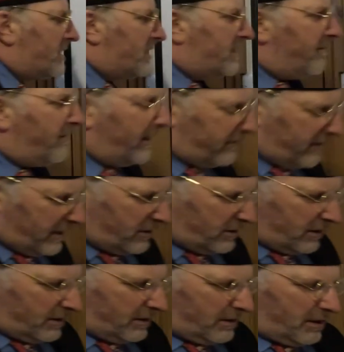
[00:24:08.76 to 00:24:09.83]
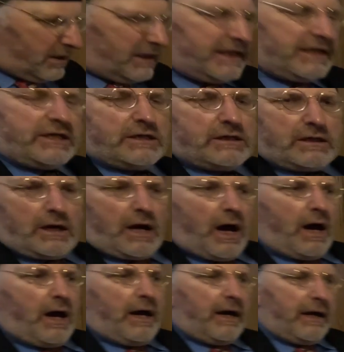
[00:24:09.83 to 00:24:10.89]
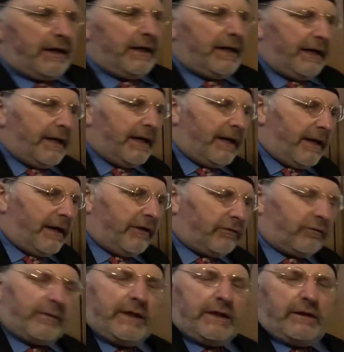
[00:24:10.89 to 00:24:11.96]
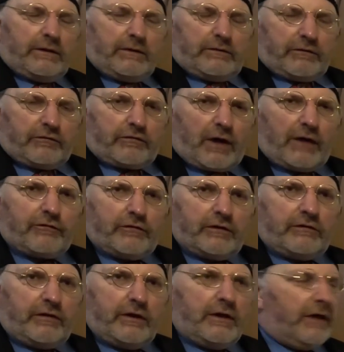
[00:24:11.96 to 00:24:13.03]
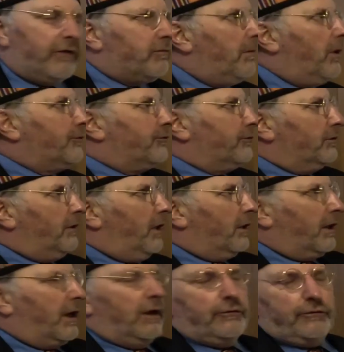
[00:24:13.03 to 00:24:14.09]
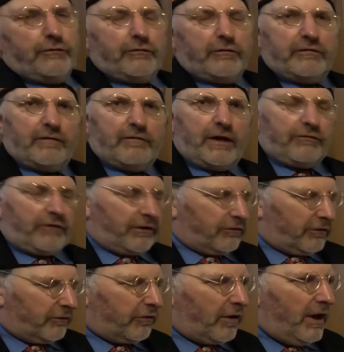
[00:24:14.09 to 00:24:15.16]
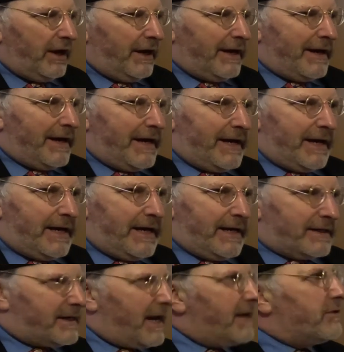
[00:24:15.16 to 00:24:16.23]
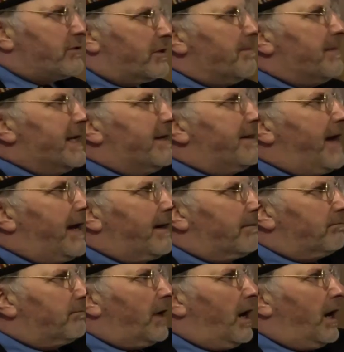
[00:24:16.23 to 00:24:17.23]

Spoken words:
civilization, at least as we discuss it in this module on cultures and civilizations, it tends to mean that